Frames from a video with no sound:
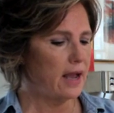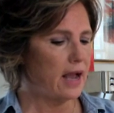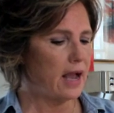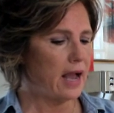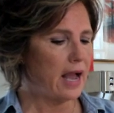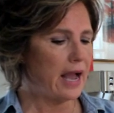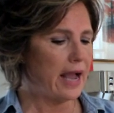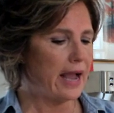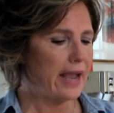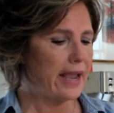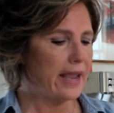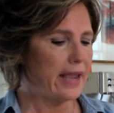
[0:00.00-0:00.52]

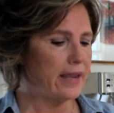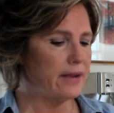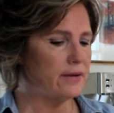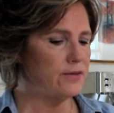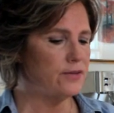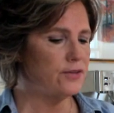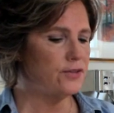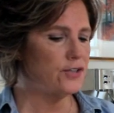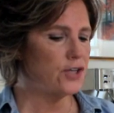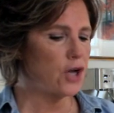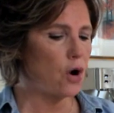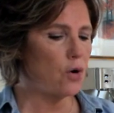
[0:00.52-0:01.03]

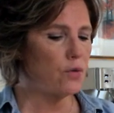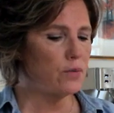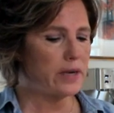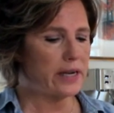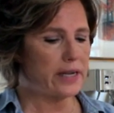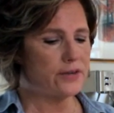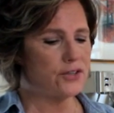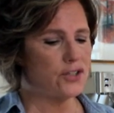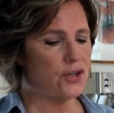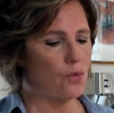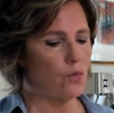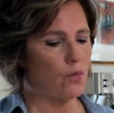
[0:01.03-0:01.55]
I don't
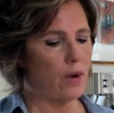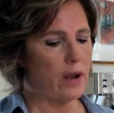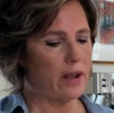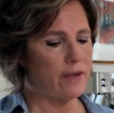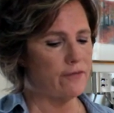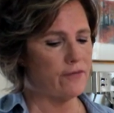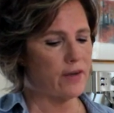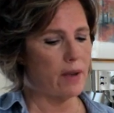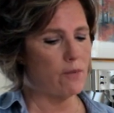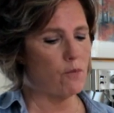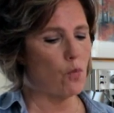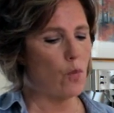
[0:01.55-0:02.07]
need to,
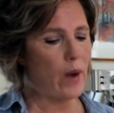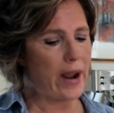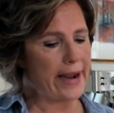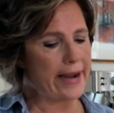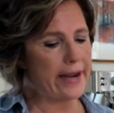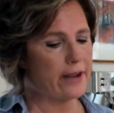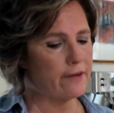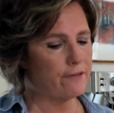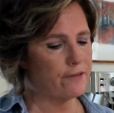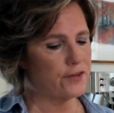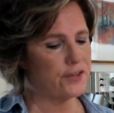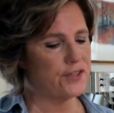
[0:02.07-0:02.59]
if I'm
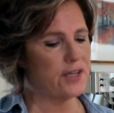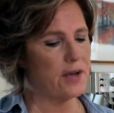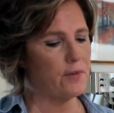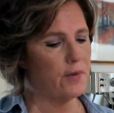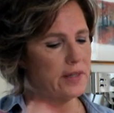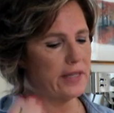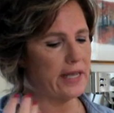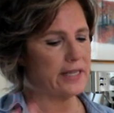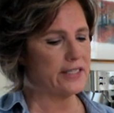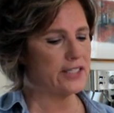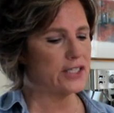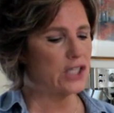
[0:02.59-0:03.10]
waiting for someone
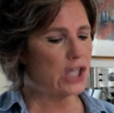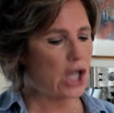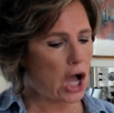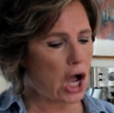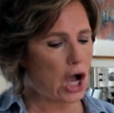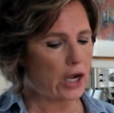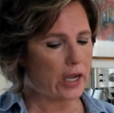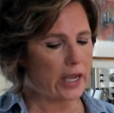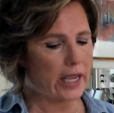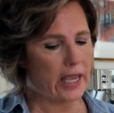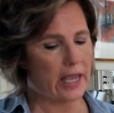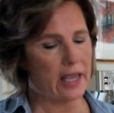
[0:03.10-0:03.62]
that's
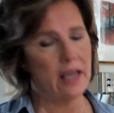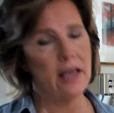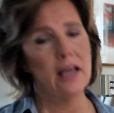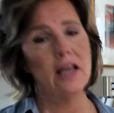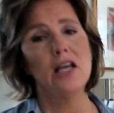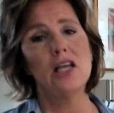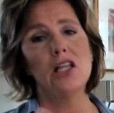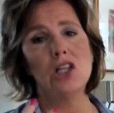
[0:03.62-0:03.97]
longing,